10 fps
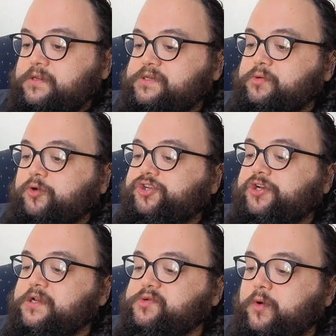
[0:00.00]
So we're
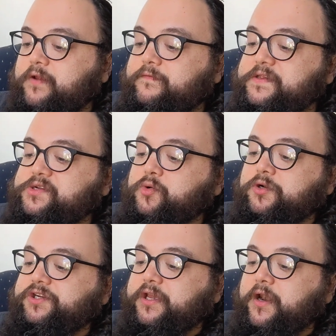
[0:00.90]
just waiting for this
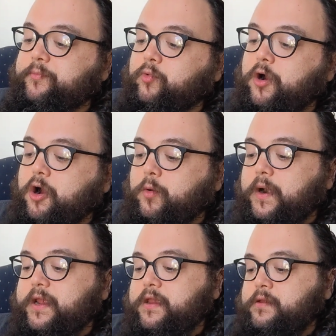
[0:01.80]
torch to get up. We're
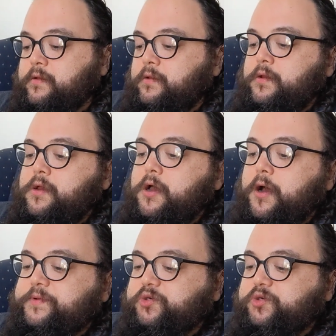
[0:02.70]
already up